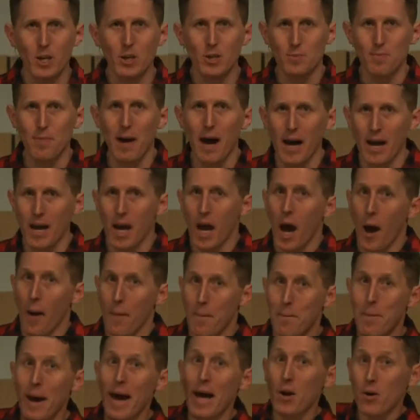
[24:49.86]
Here's my
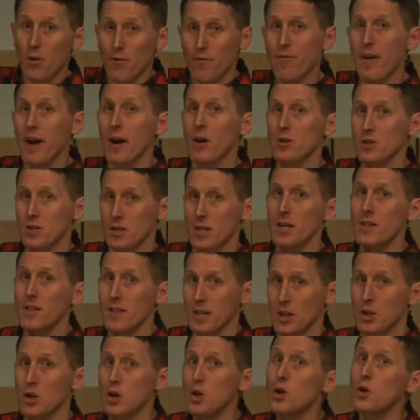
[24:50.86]
better Pharisee
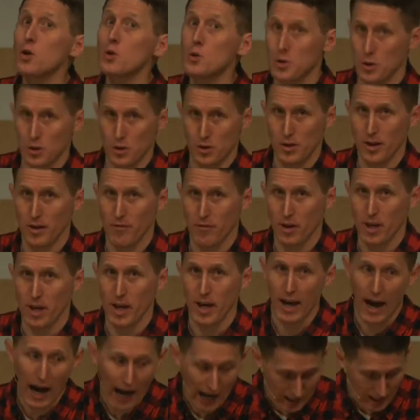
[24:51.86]
than you
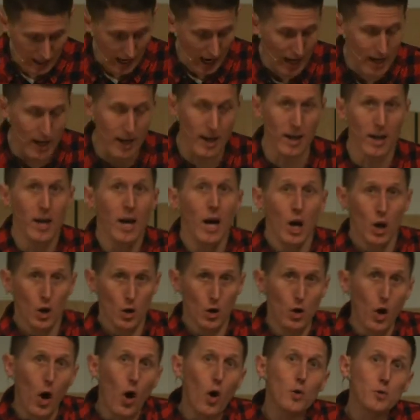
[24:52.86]
certificate. I got a
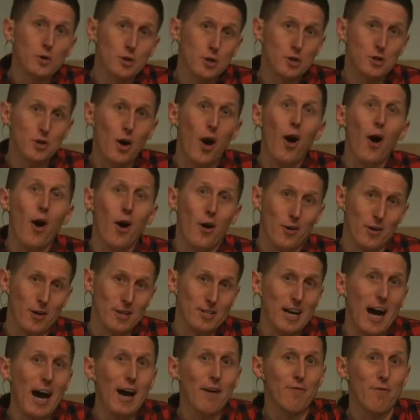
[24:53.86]
gold star
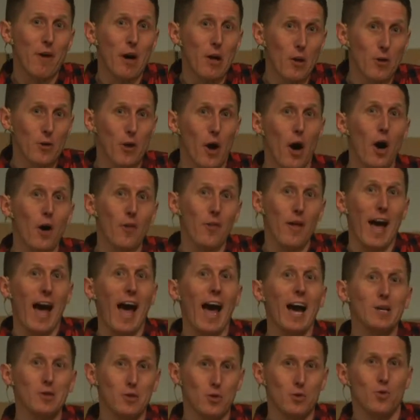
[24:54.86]
because I followed all the
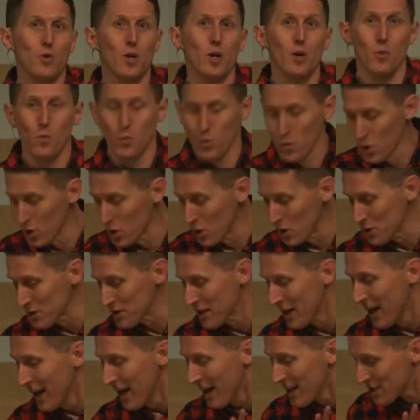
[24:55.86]
extra
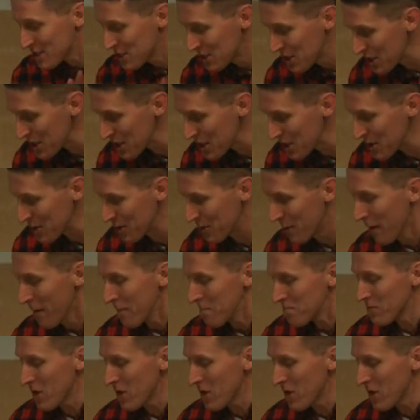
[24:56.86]
rules too.